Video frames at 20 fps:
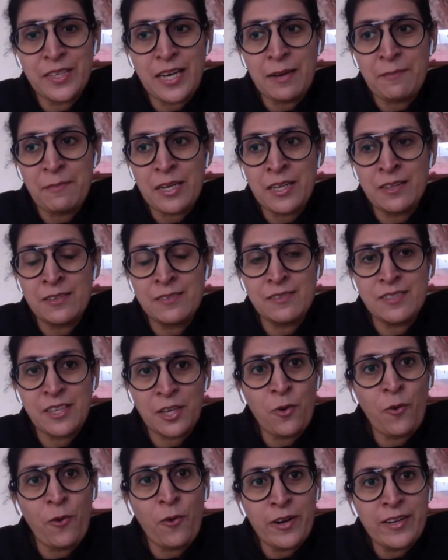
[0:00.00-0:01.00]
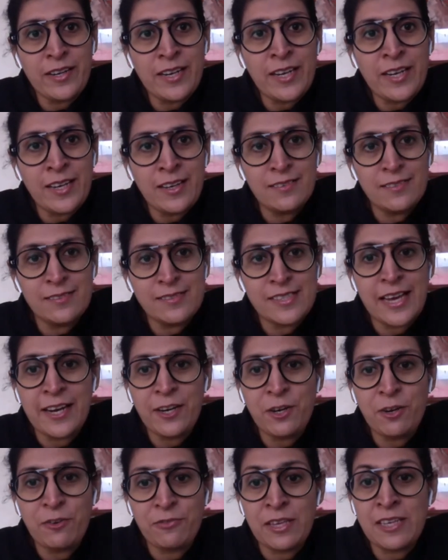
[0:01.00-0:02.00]
I mean, security
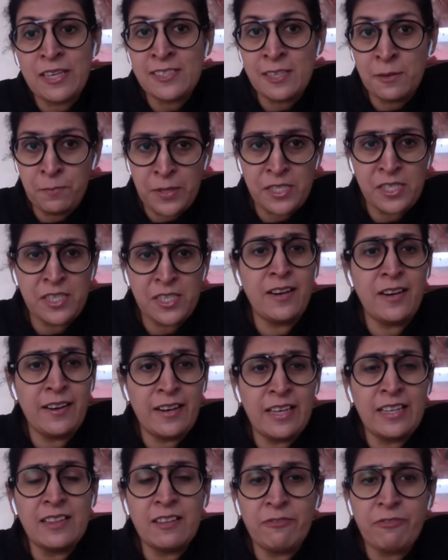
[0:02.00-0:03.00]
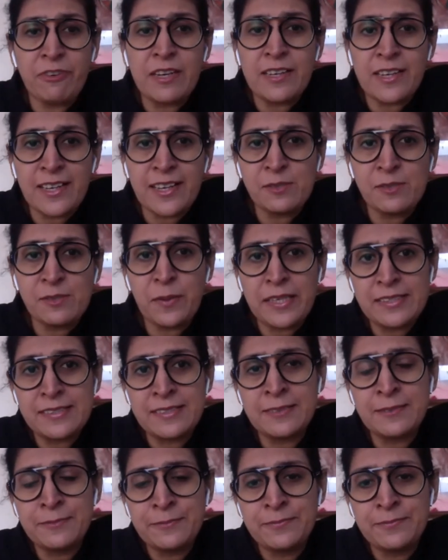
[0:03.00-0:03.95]
side of things, and particularly in the fintech space?